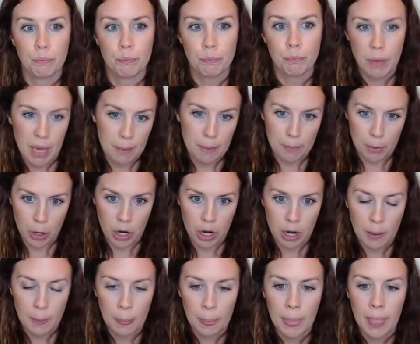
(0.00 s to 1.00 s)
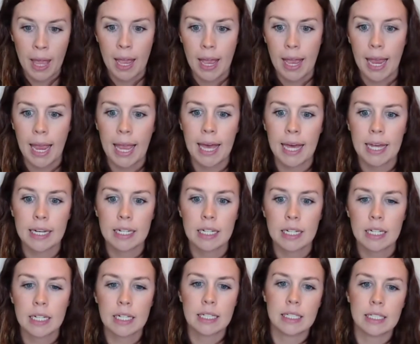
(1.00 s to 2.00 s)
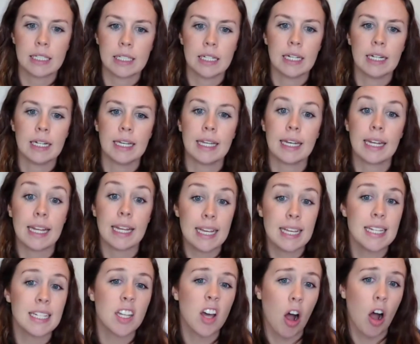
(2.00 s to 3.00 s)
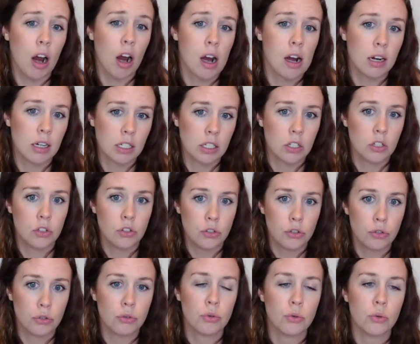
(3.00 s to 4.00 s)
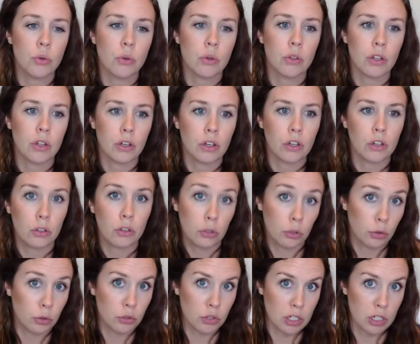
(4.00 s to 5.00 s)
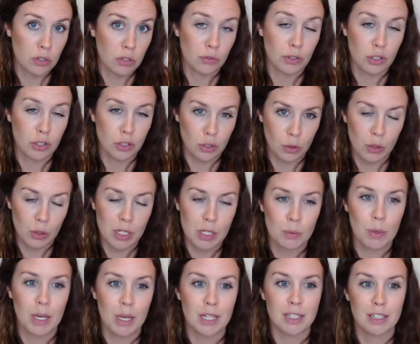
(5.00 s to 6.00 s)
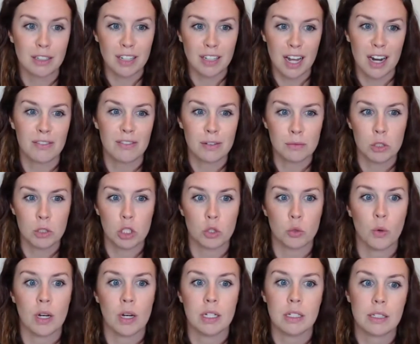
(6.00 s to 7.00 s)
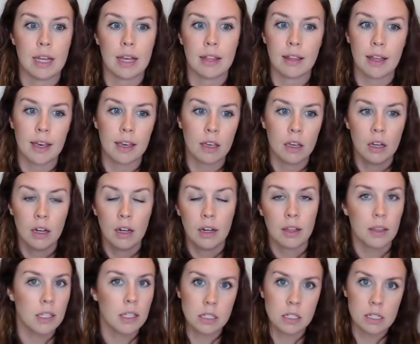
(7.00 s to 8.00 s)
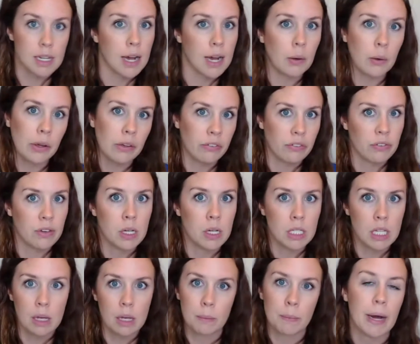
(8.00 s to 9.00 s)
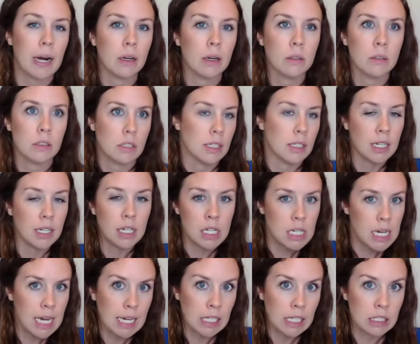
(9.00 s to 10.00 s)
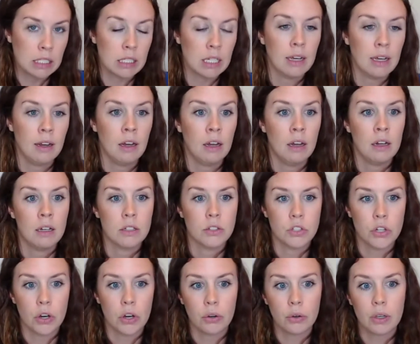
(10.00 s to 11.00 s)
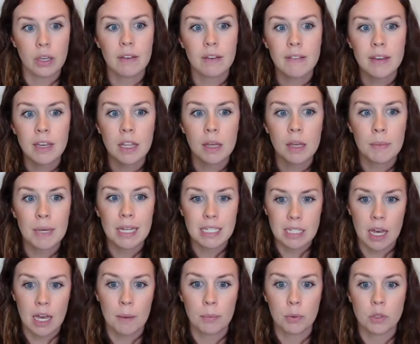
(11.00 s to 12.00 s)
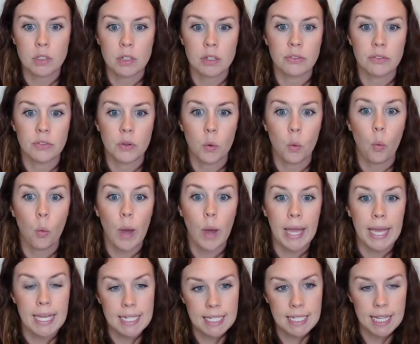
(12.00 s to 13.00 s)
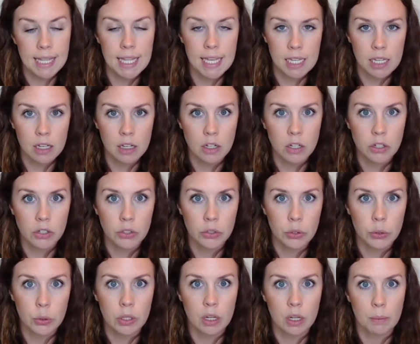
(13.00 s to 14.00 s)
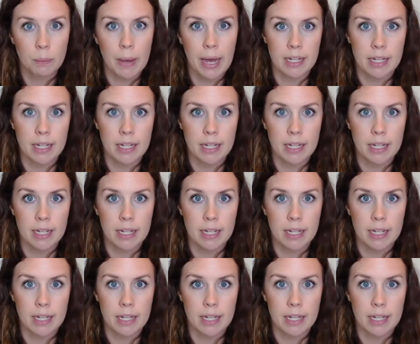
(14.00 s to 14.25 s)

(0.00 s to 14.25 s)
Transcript: paper. And it is hard to do the conclusions for students because a lot of them just want to say, like, this is how I feel about sunny days. So giving them examples of ways that they can conclude their